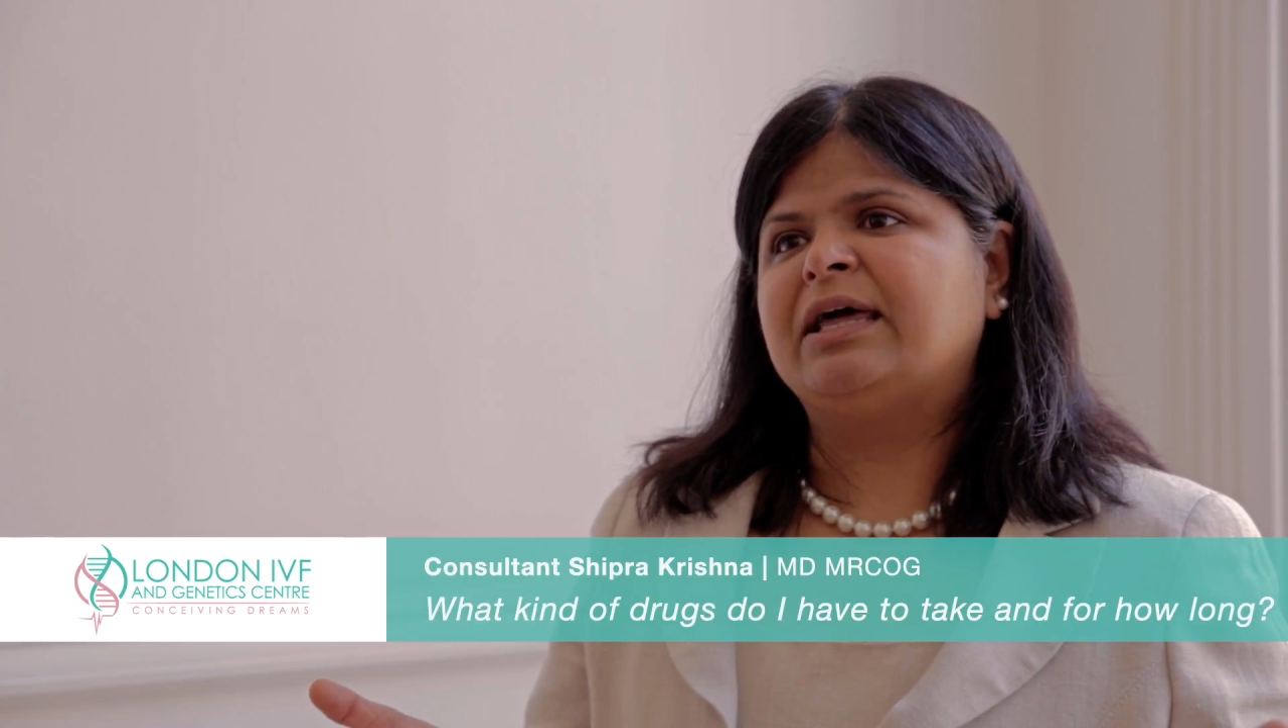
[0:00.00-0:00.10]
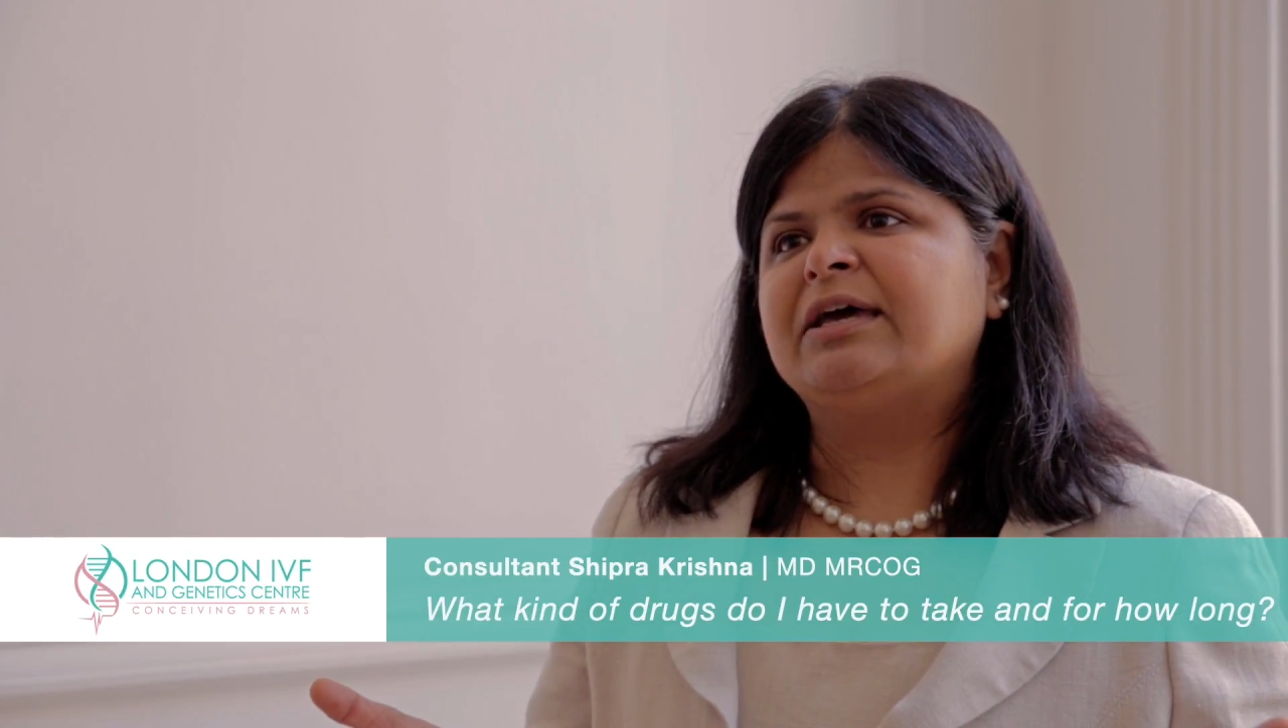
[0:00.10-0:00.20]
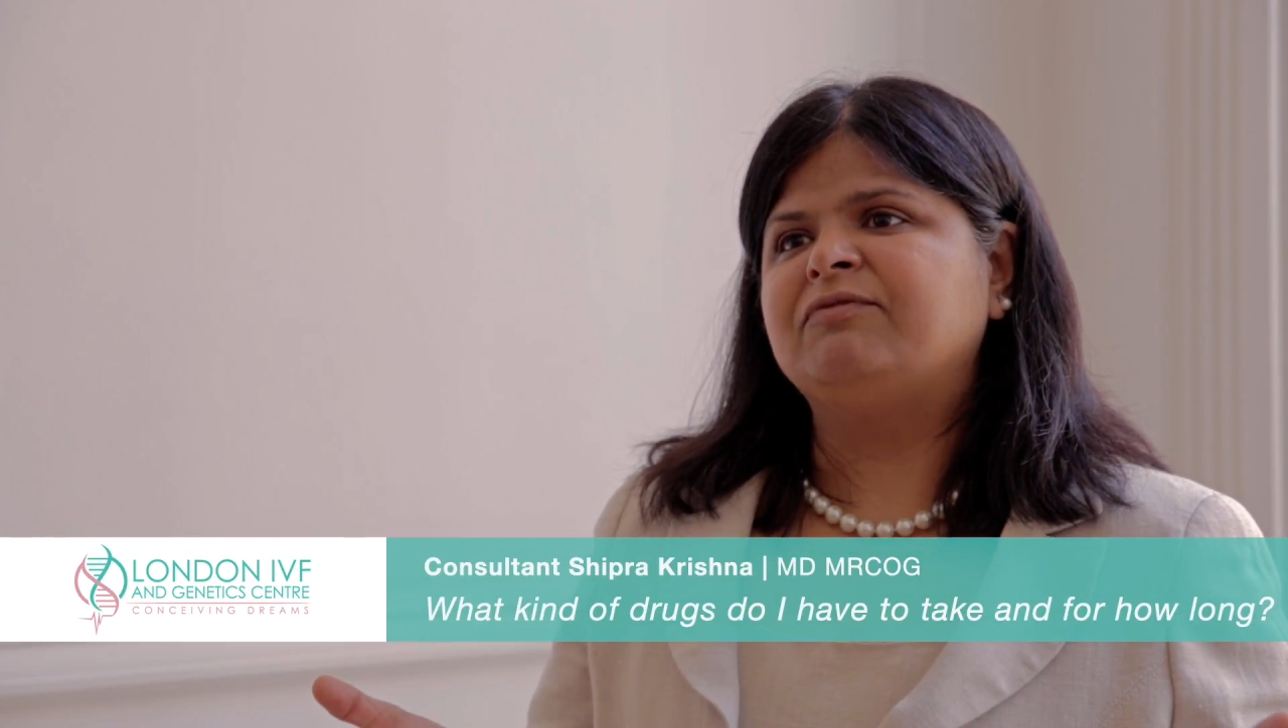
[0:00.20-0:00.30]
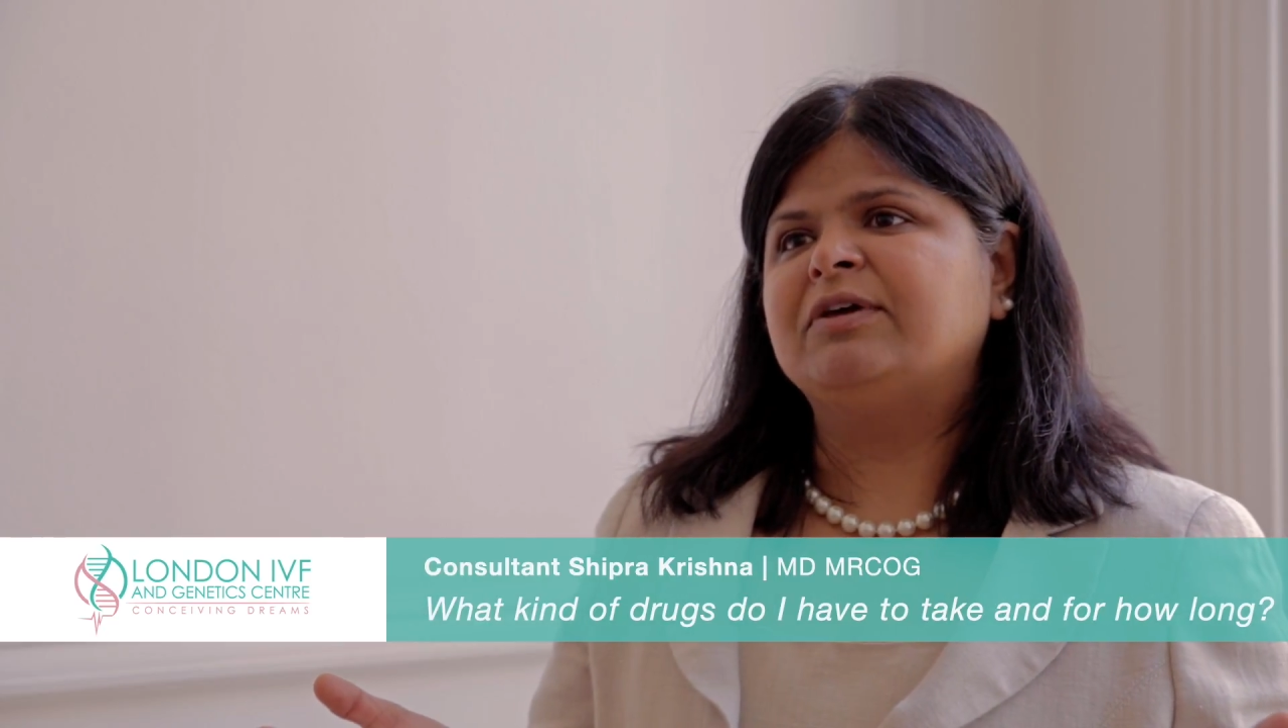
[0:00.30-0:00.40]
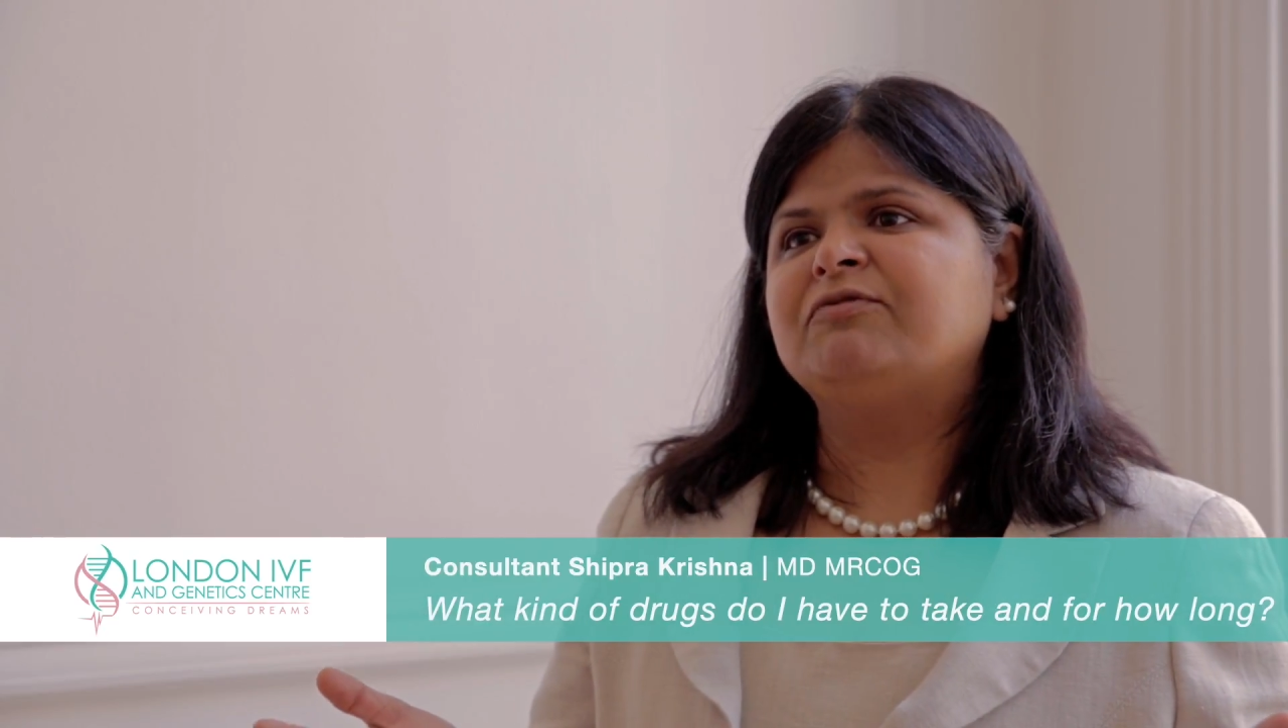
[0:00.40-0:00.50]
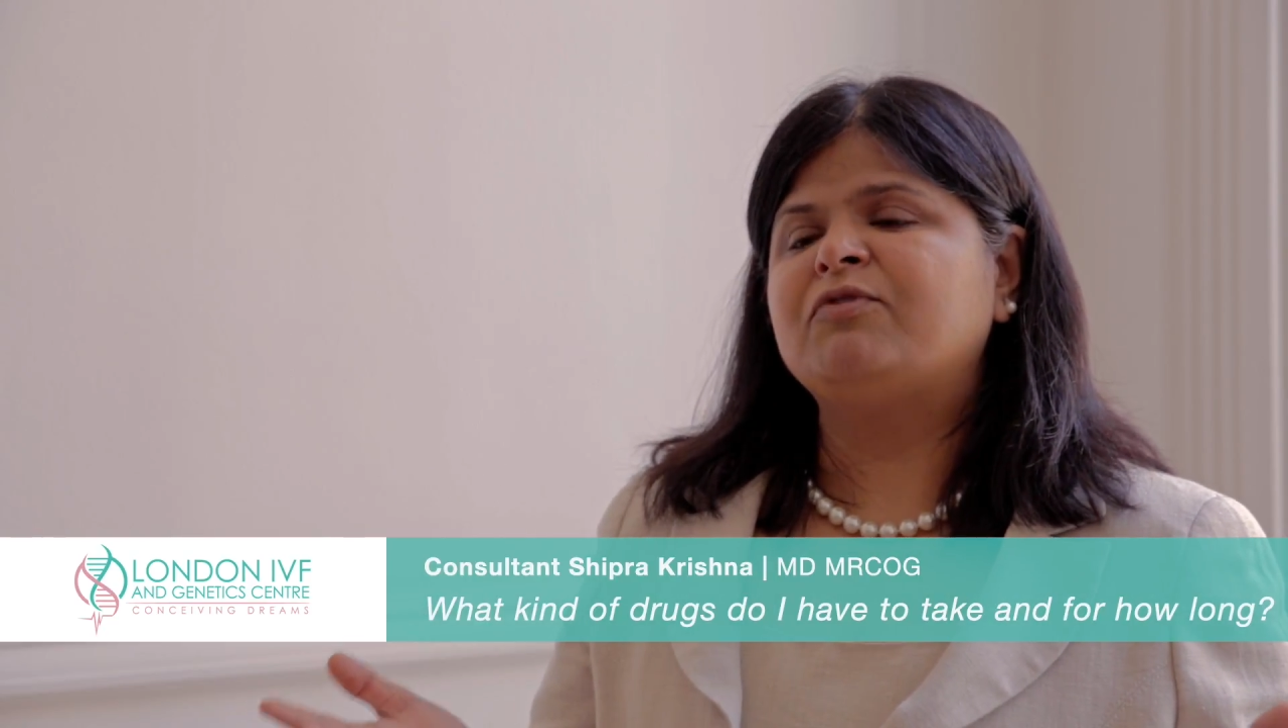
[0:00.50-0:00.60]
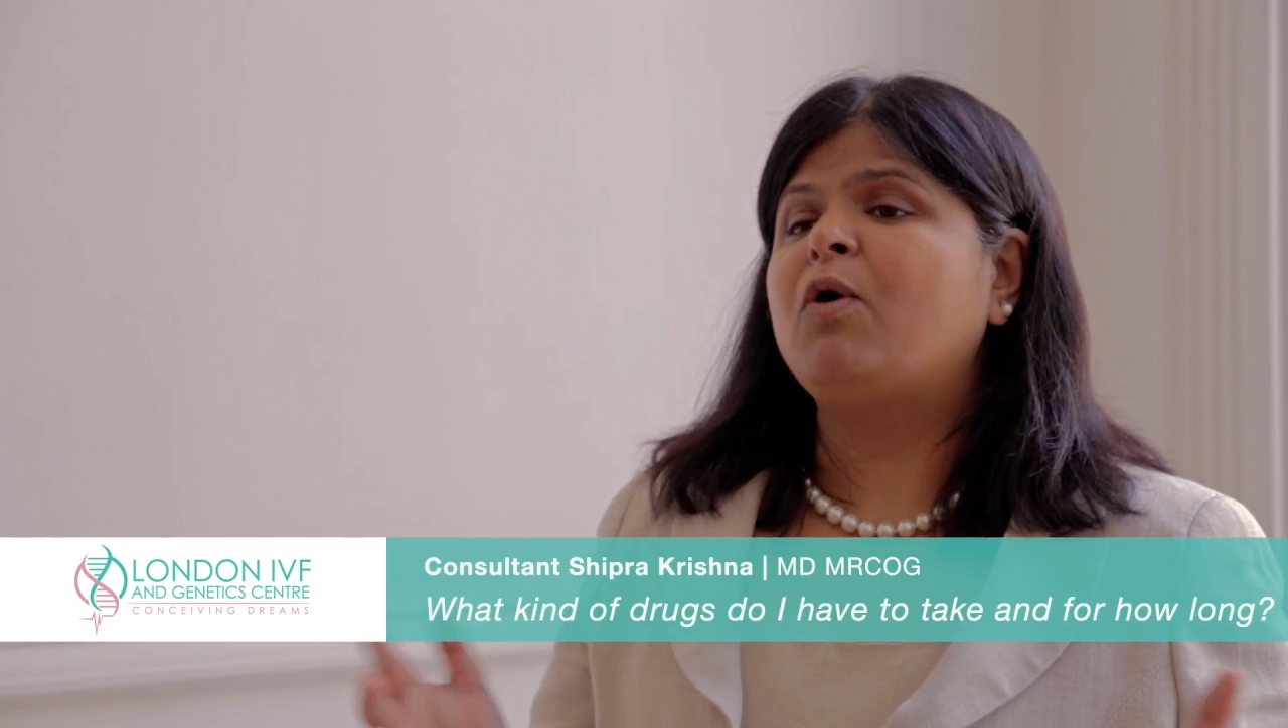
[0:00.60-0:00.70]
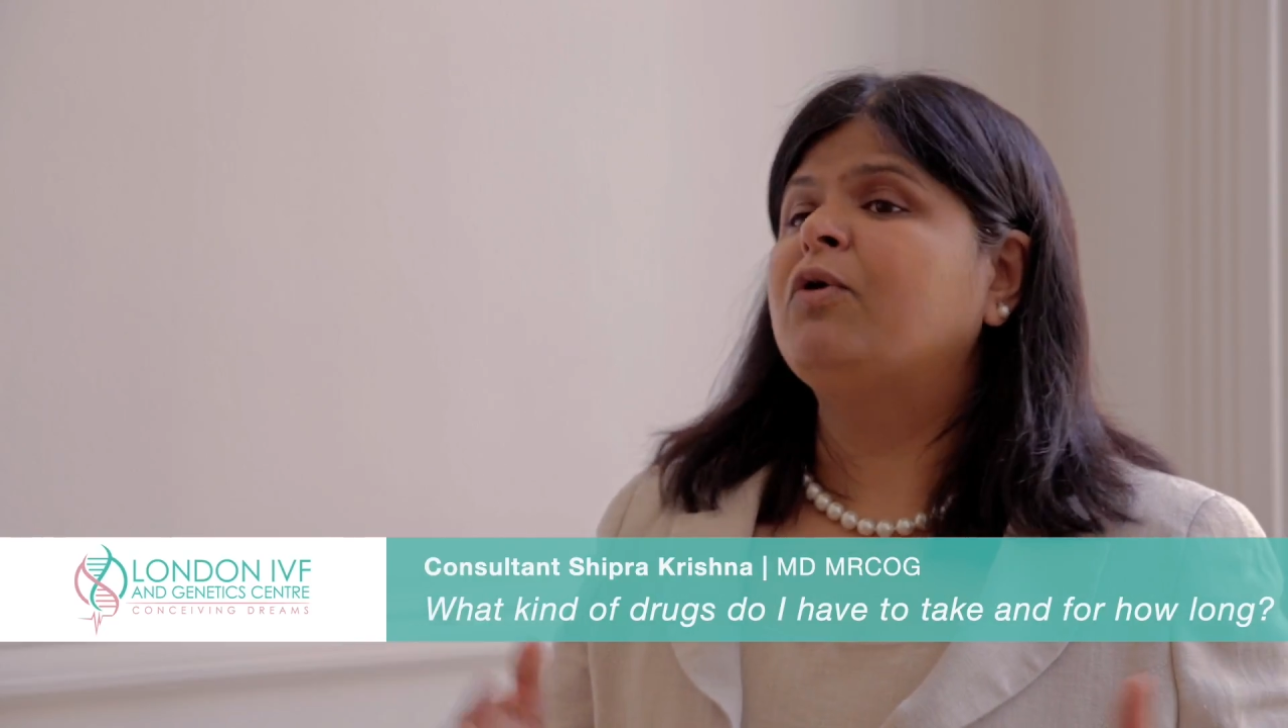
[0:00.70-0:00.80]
IVF.